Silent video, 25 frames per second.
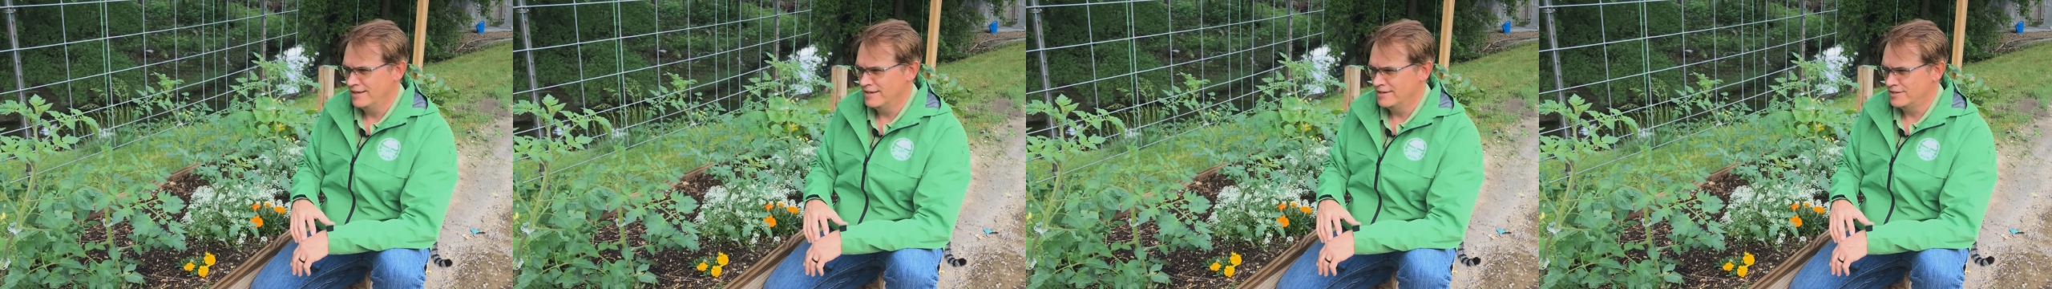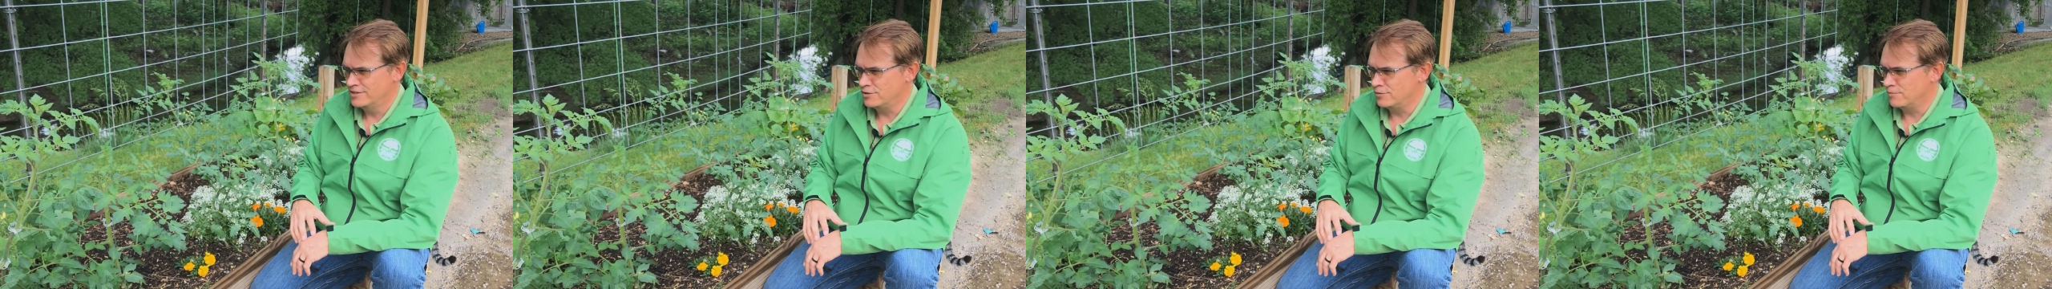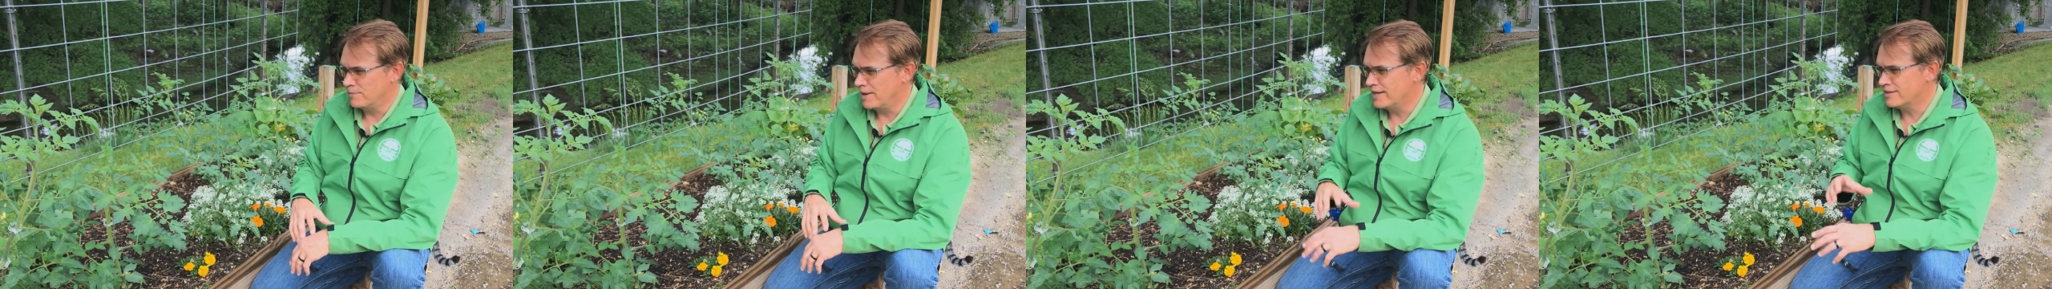
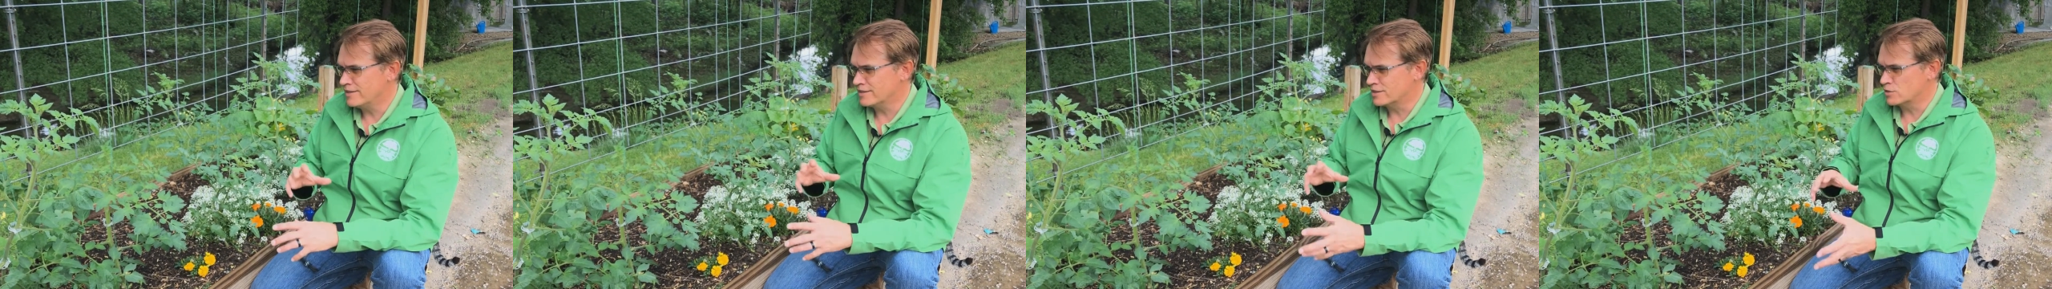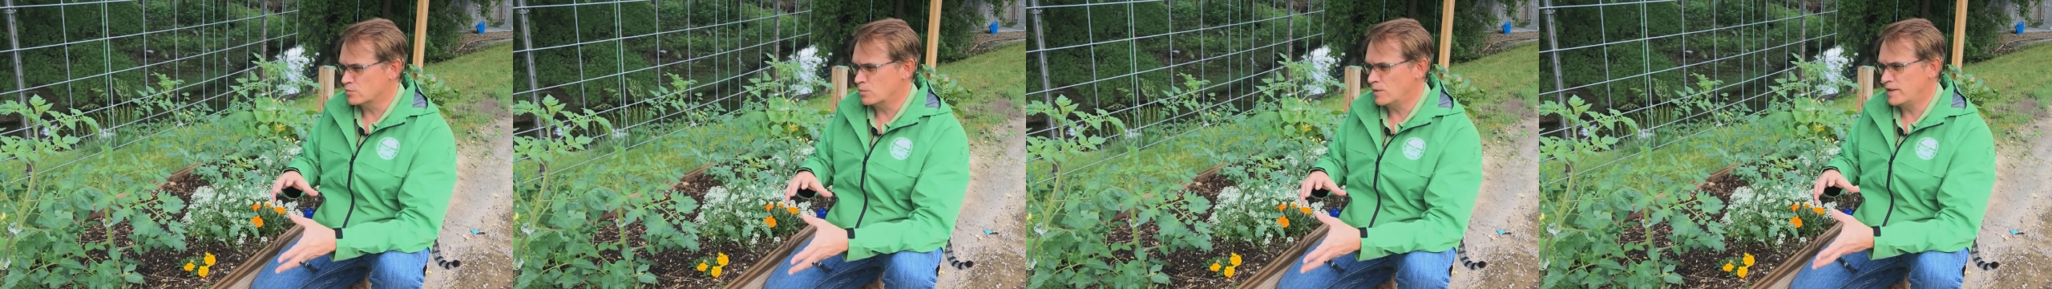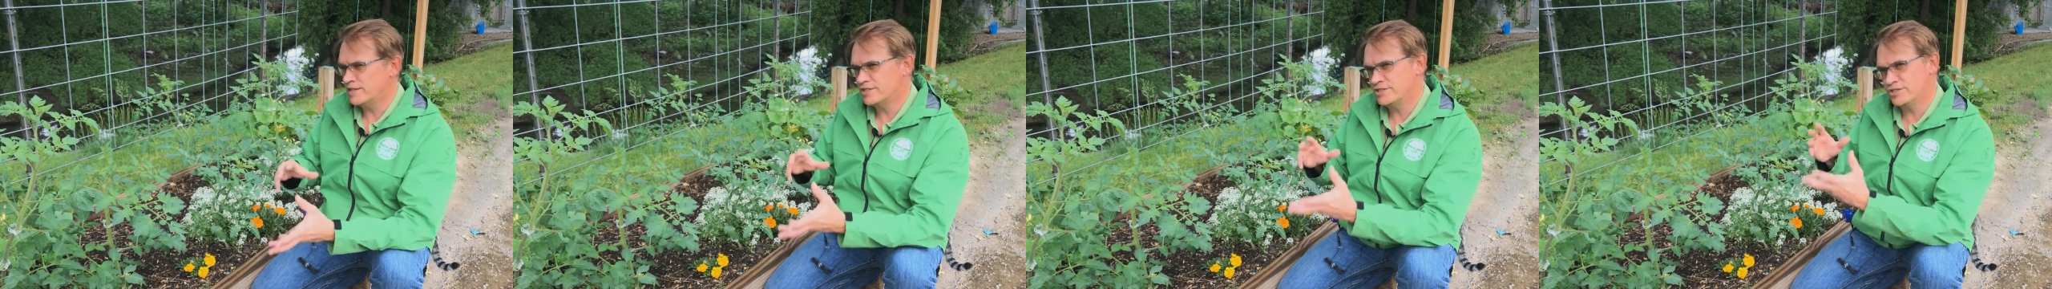to make the
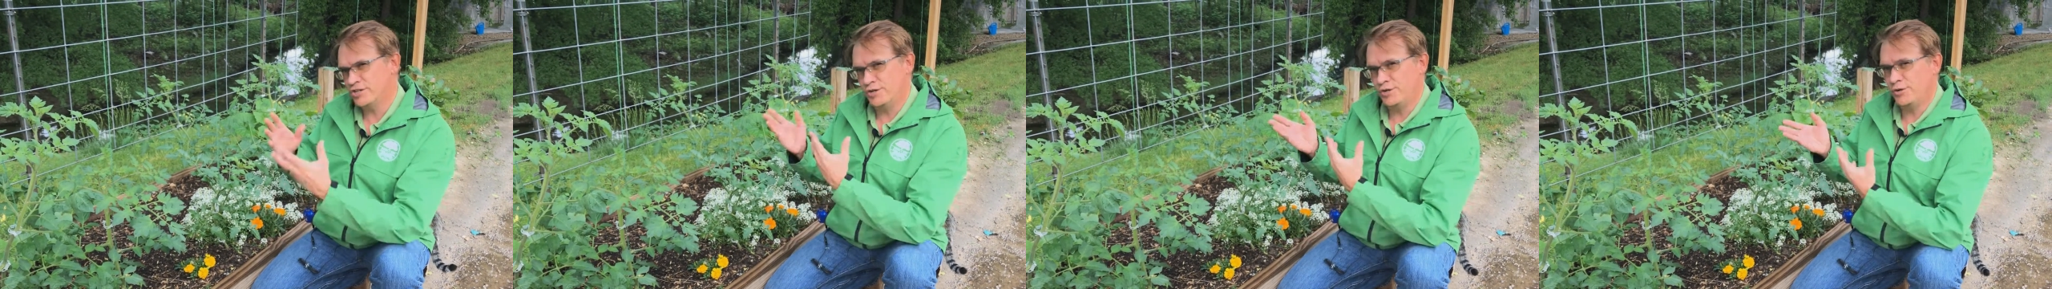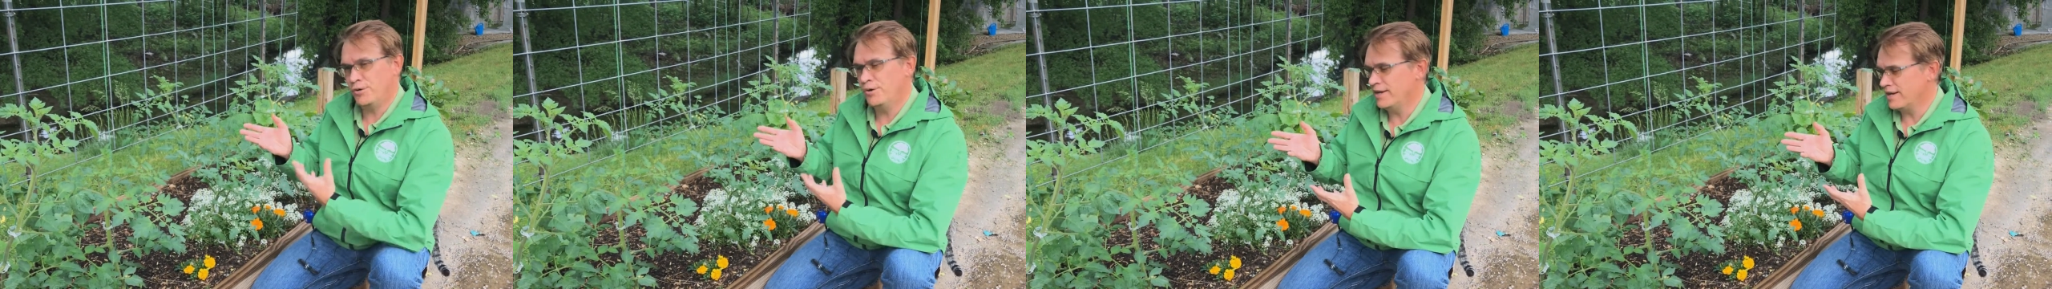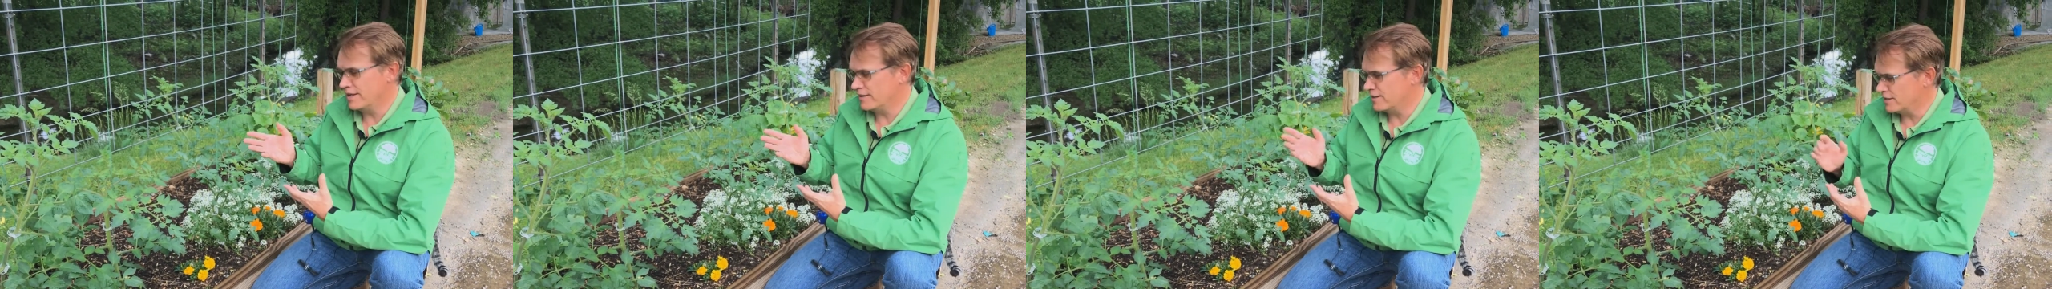switch to
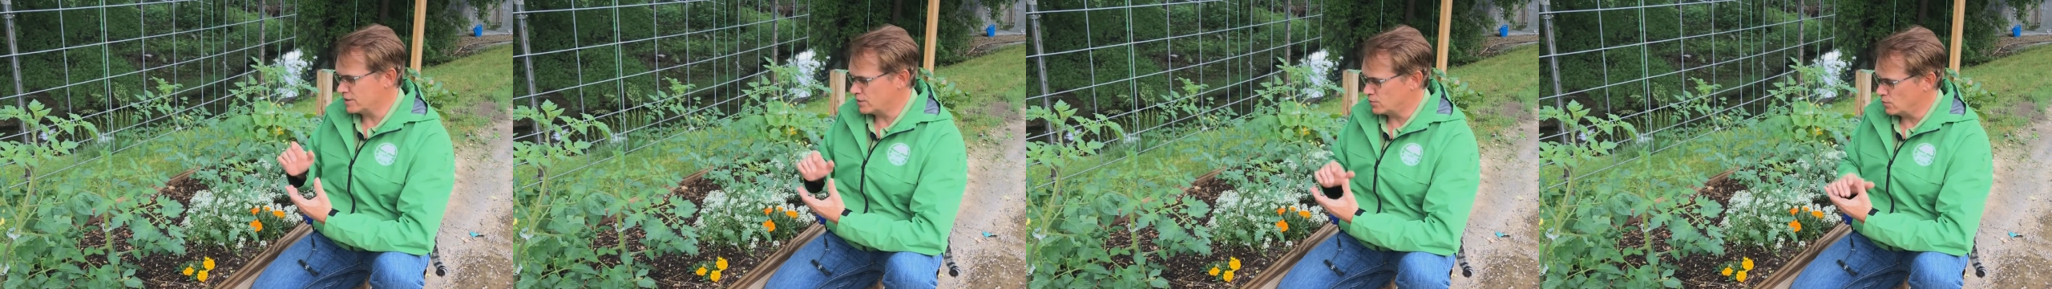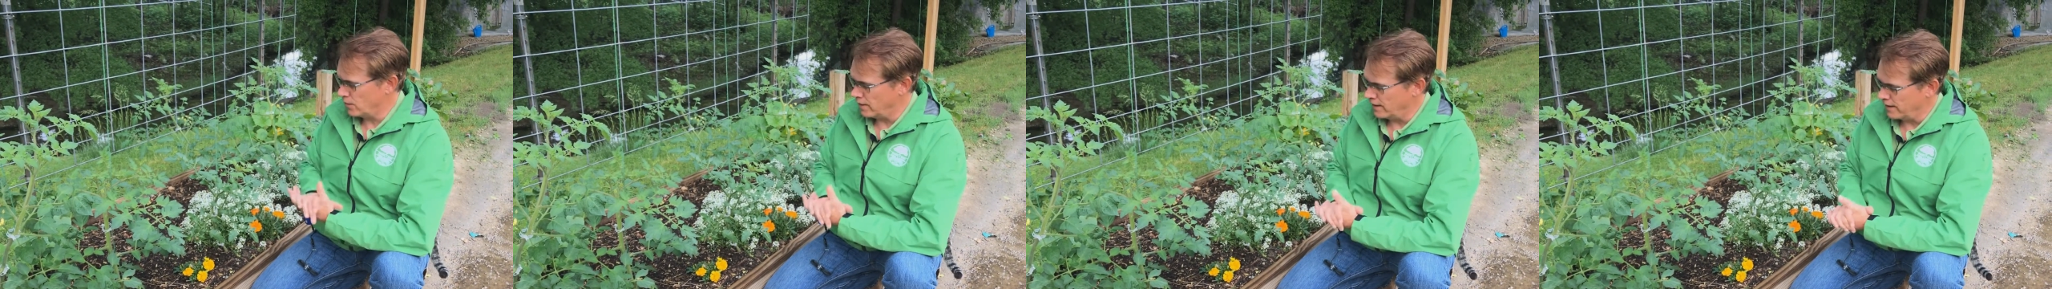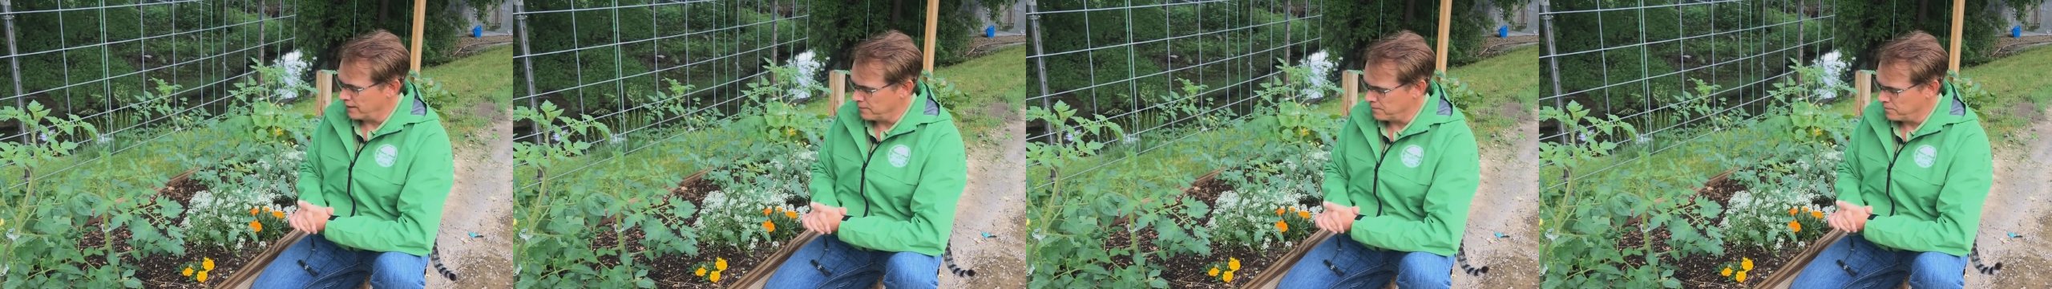doing it this
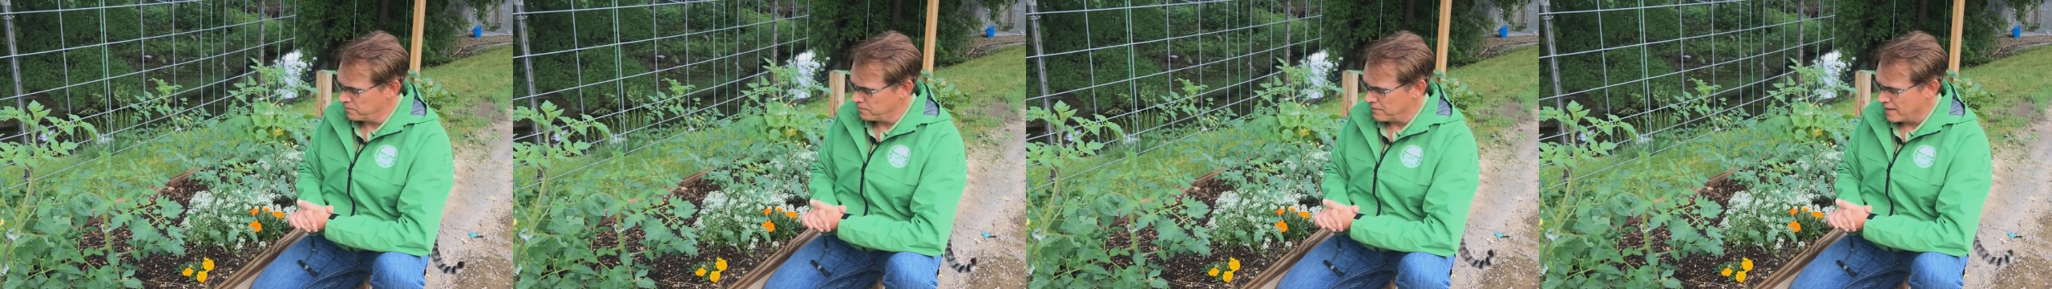way.